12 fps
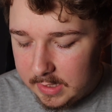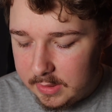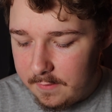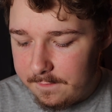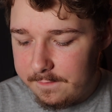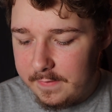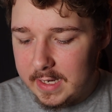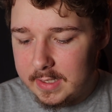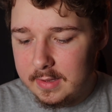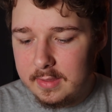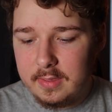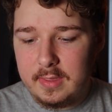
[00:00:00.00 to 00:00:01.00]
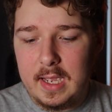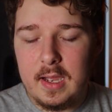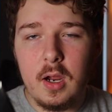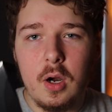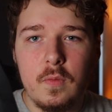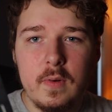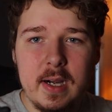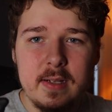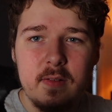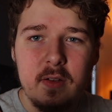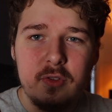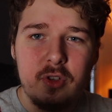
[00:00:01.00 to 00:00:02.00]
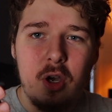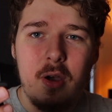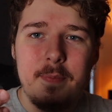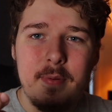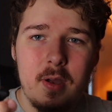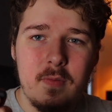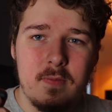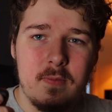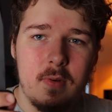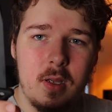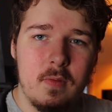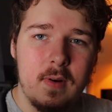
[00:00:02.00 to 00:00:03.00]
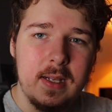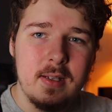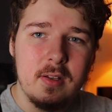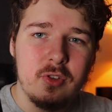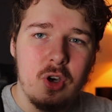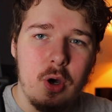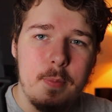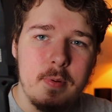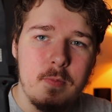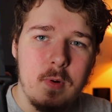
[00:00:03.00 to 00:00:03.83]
the fact that around the top